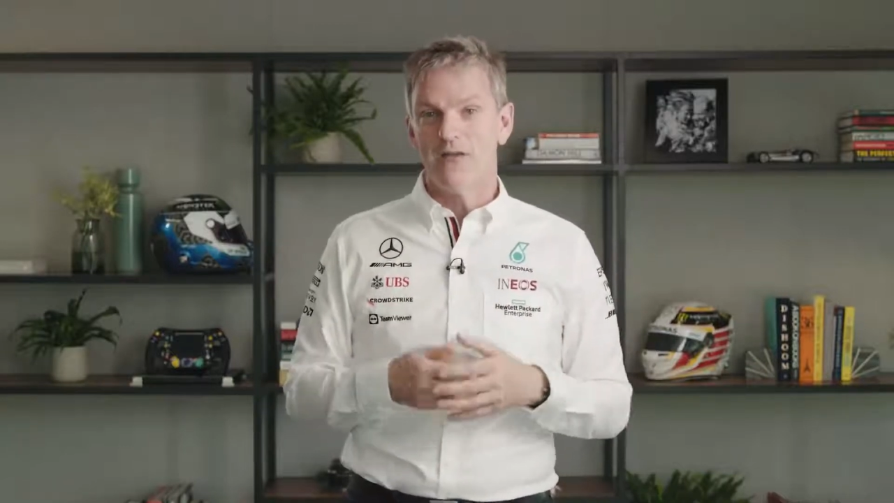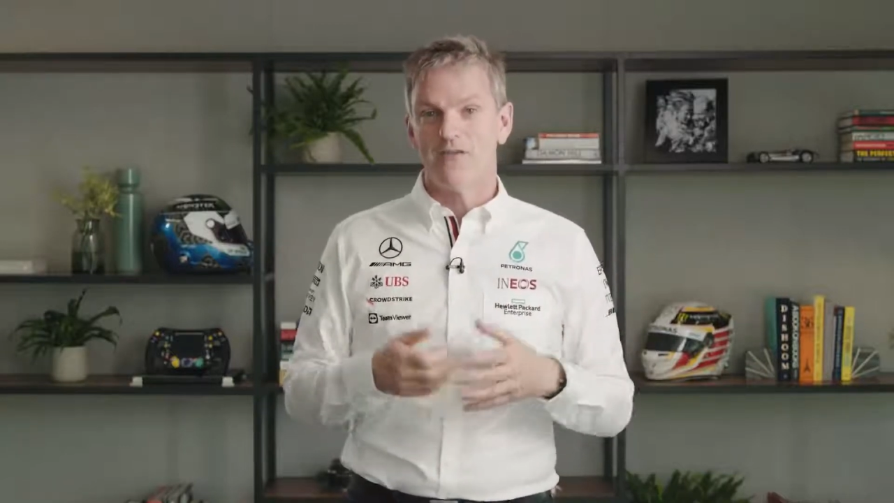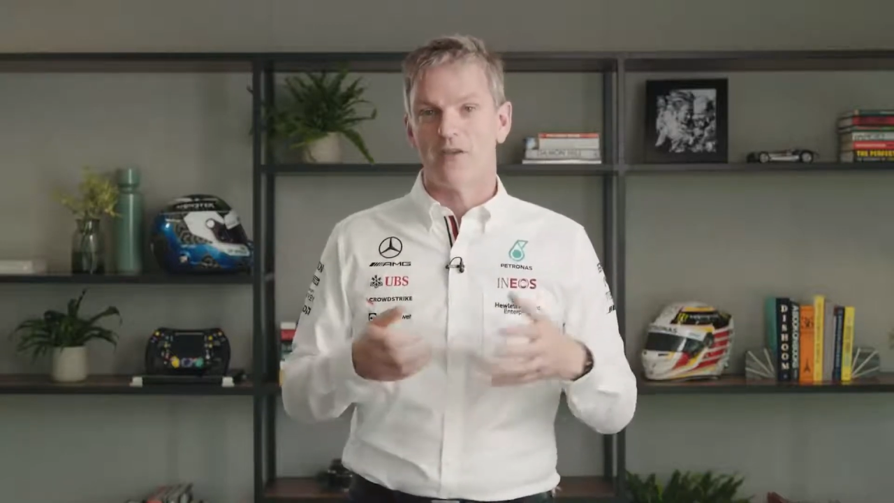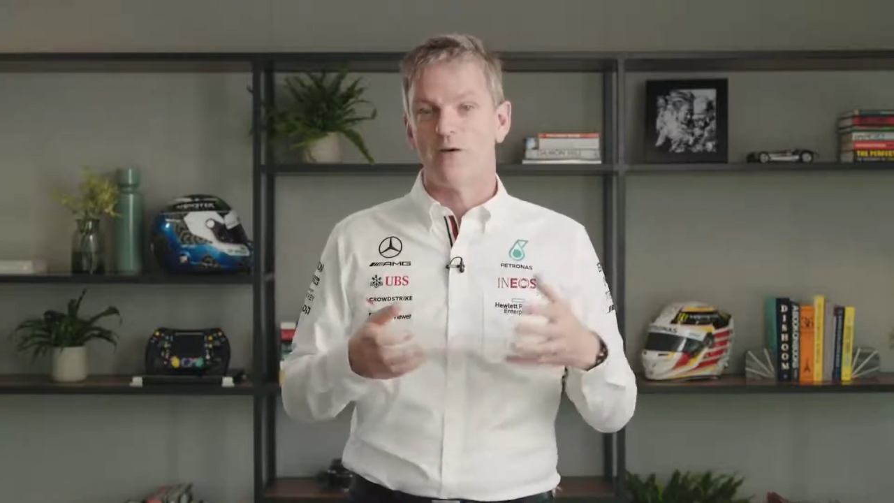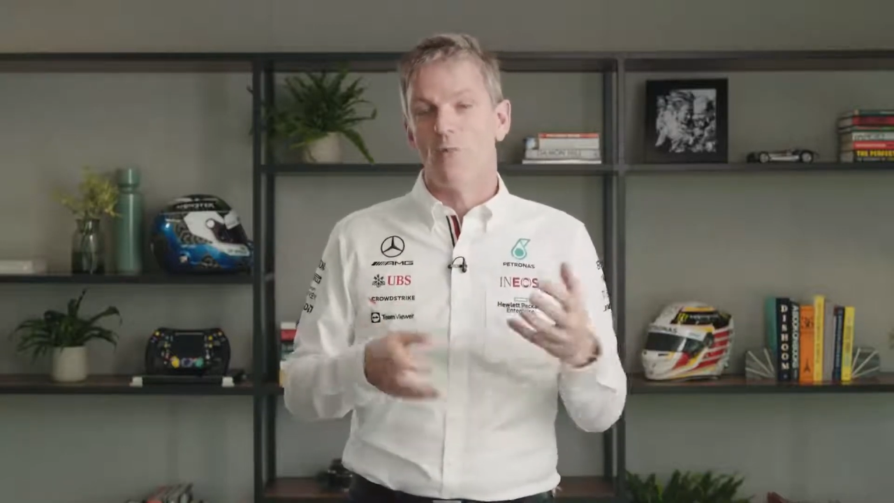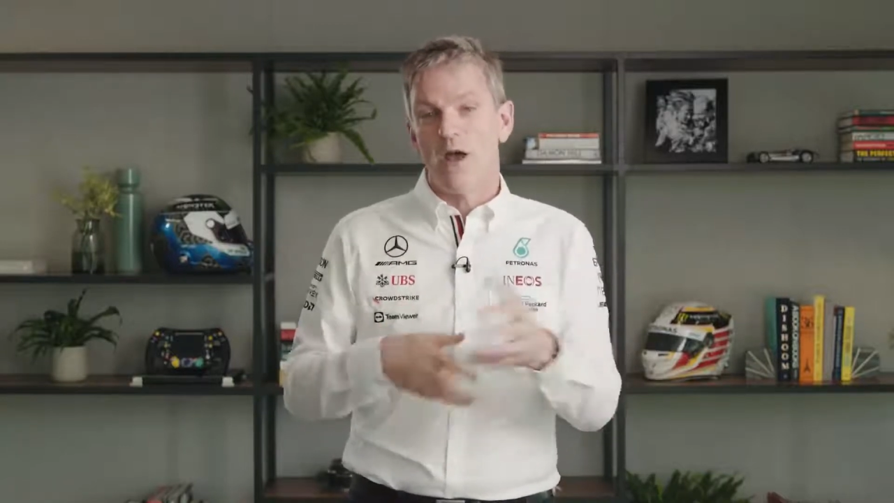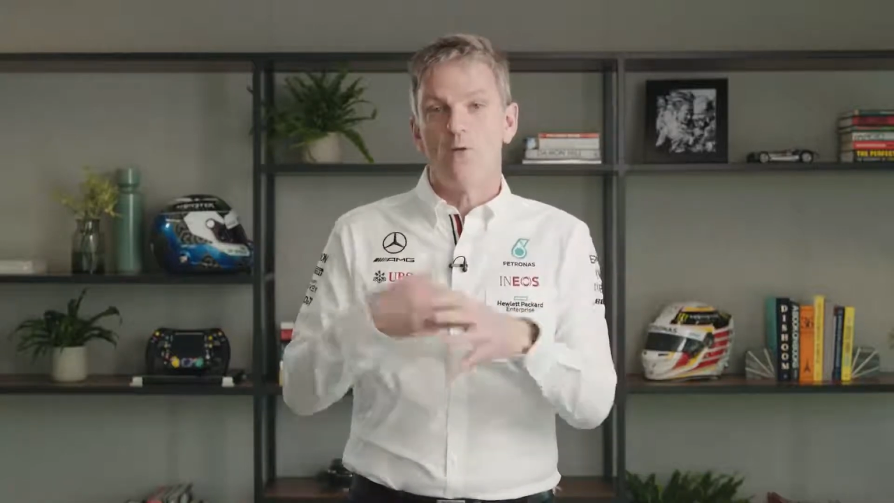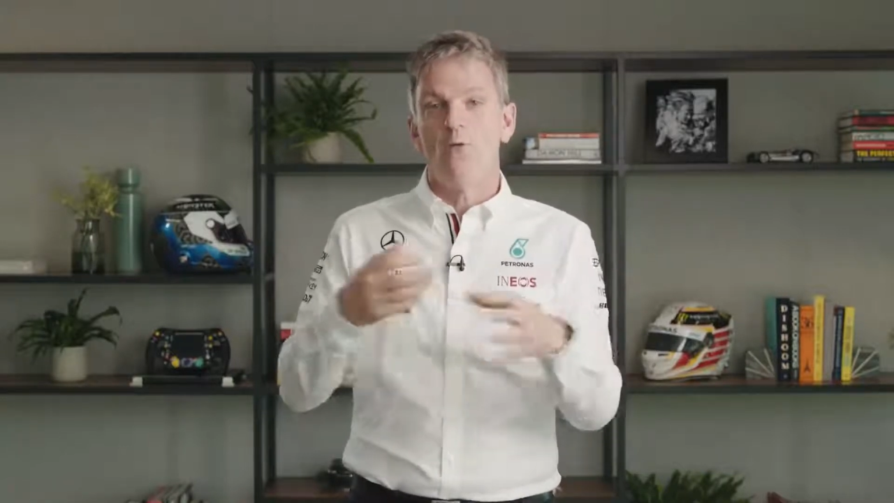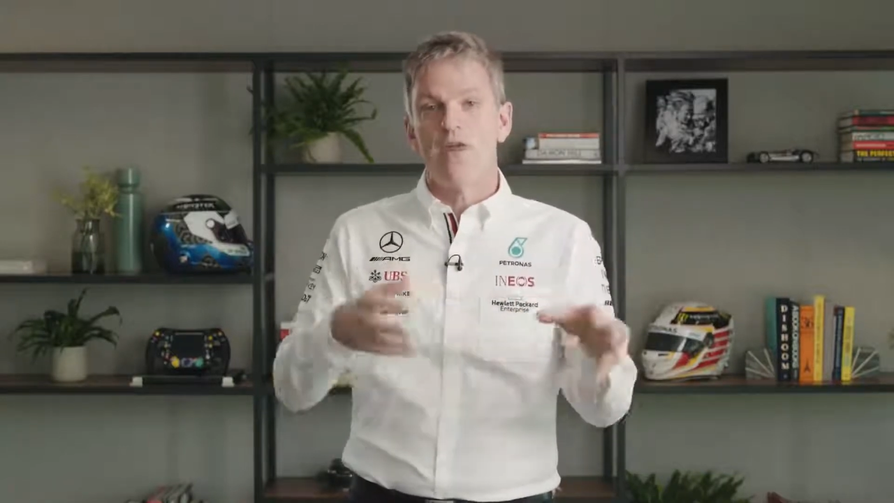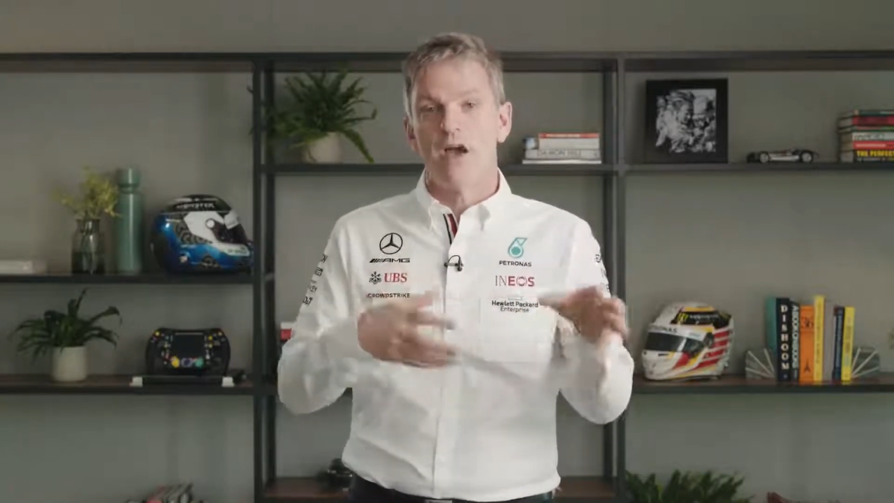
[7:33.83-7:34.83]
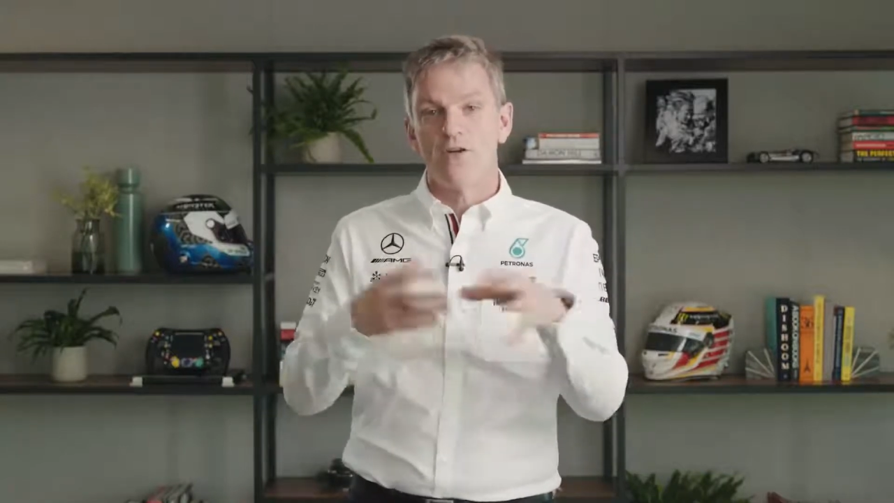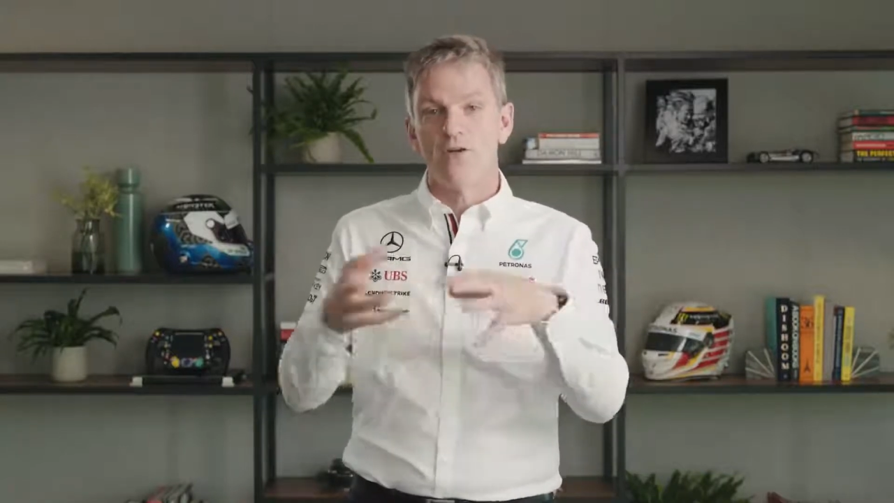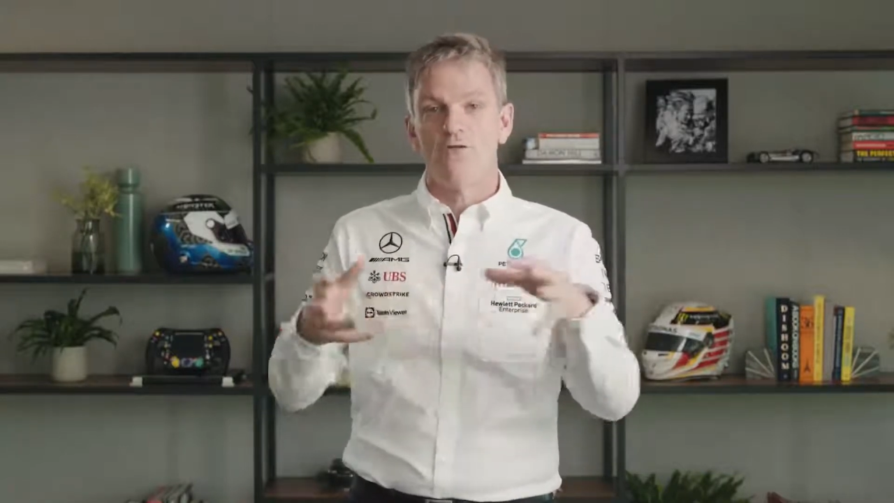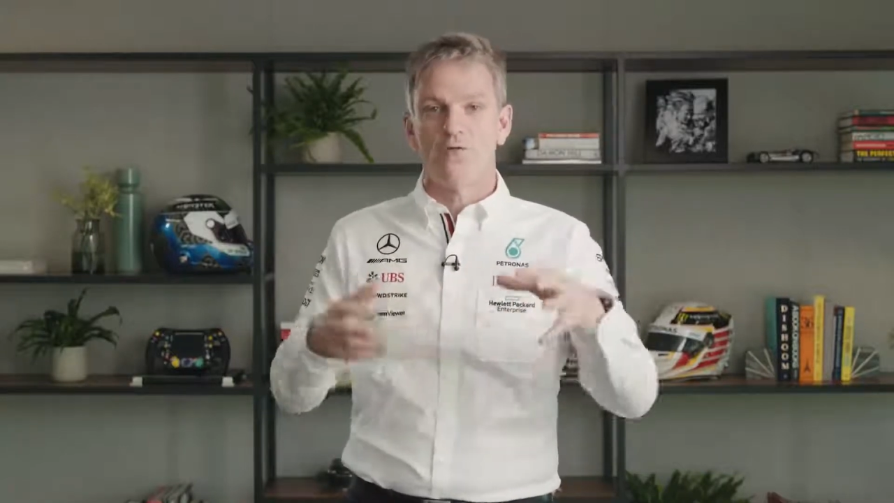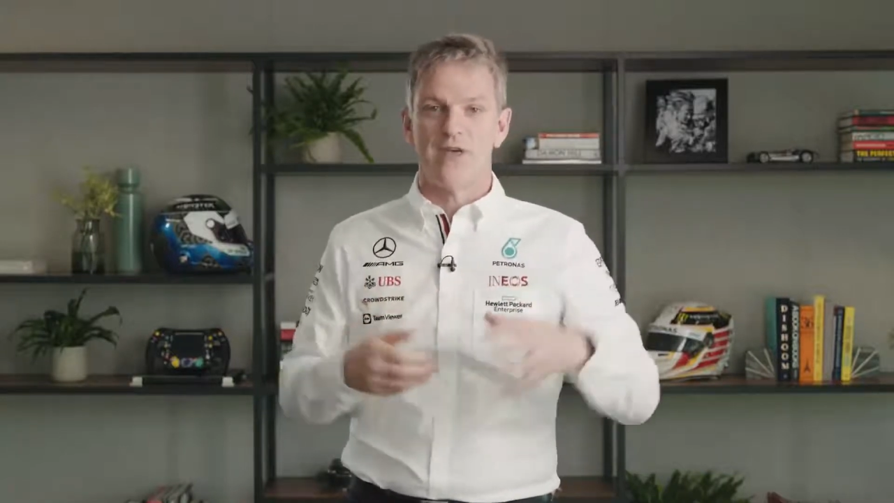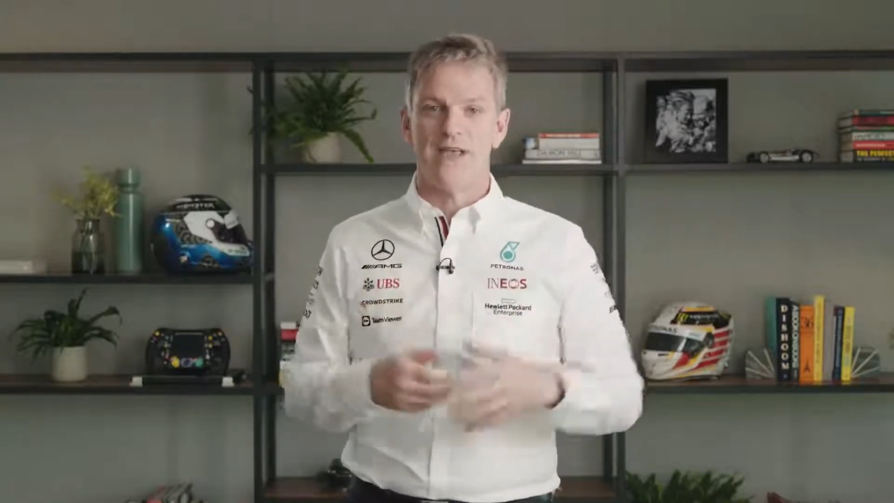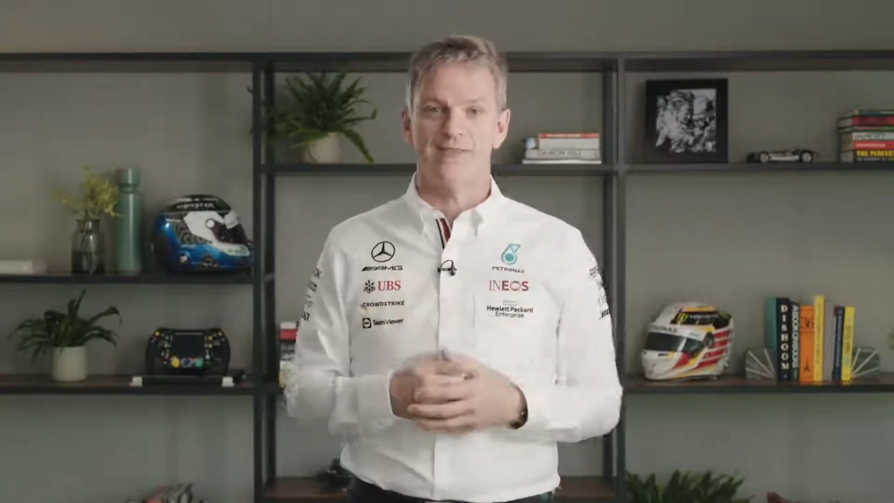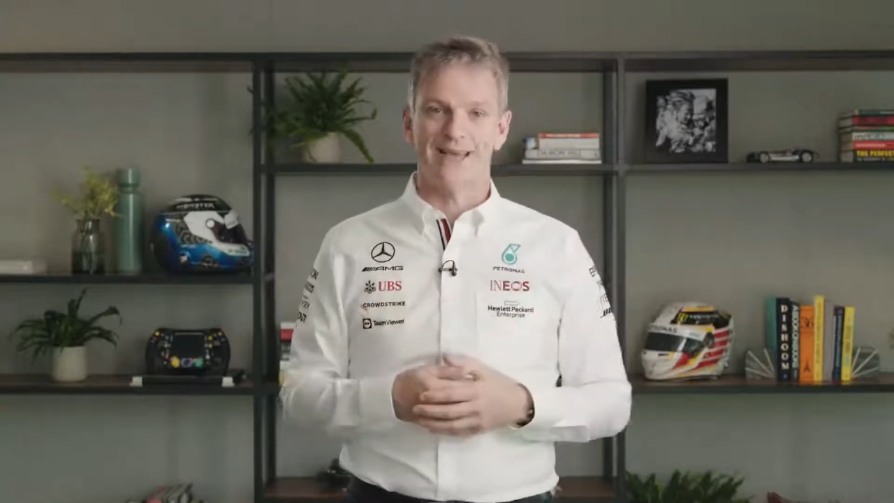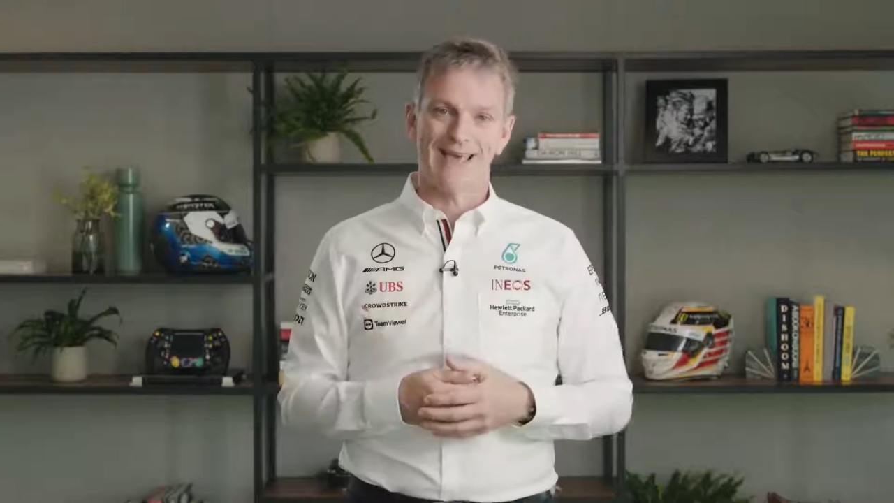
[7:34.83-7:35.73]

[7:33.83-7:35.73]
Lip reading: so that when all the unusual things that